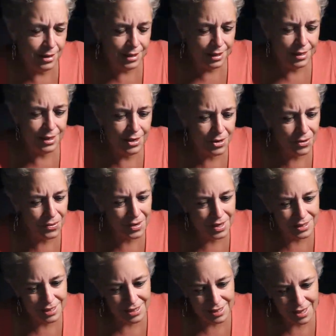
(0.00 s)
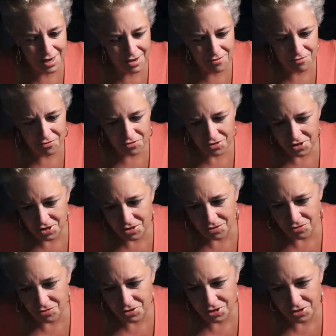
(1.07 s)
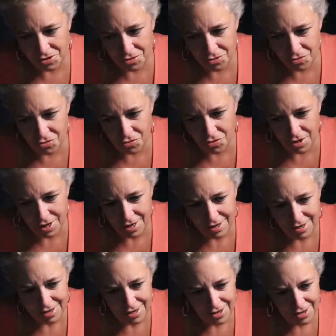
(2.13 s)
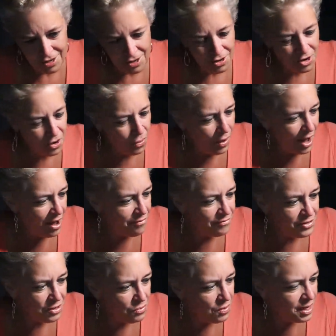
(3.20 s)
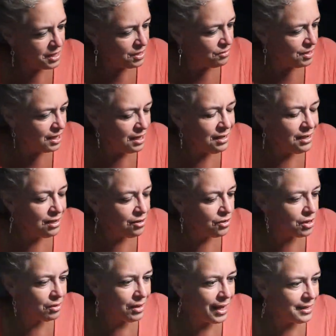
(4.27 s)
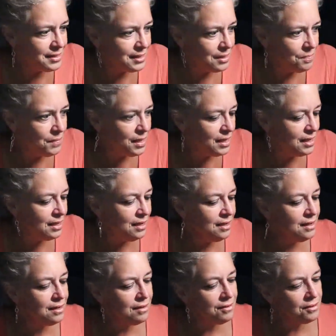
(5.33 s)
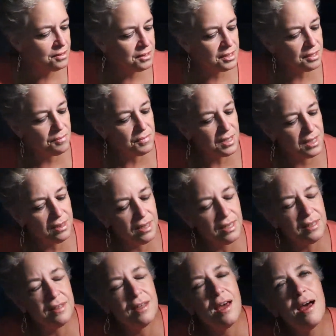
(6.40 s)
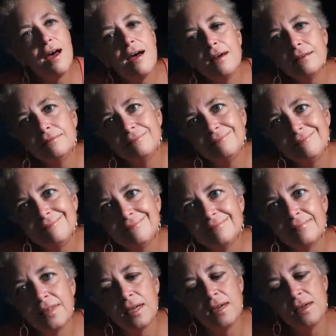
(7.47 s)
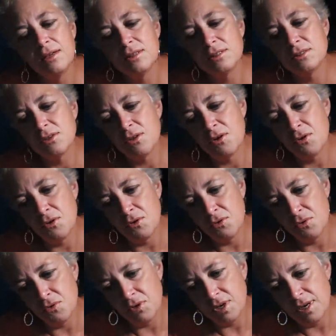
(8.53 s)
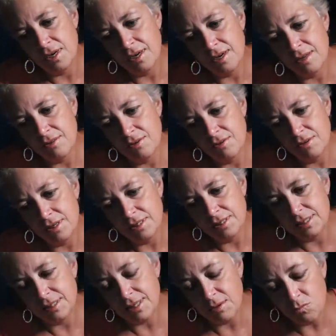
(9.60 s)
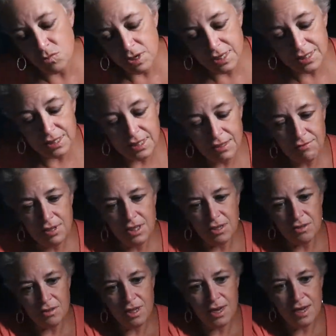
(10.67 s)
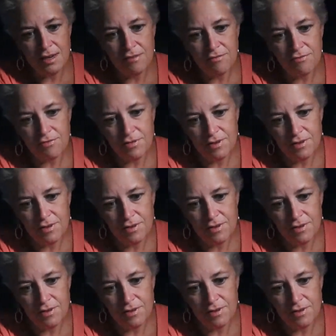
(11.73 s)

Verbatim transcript: and, you know, it's time for you to go after what you need or to let somebody in or something like that. So there is, someone is leaving your life.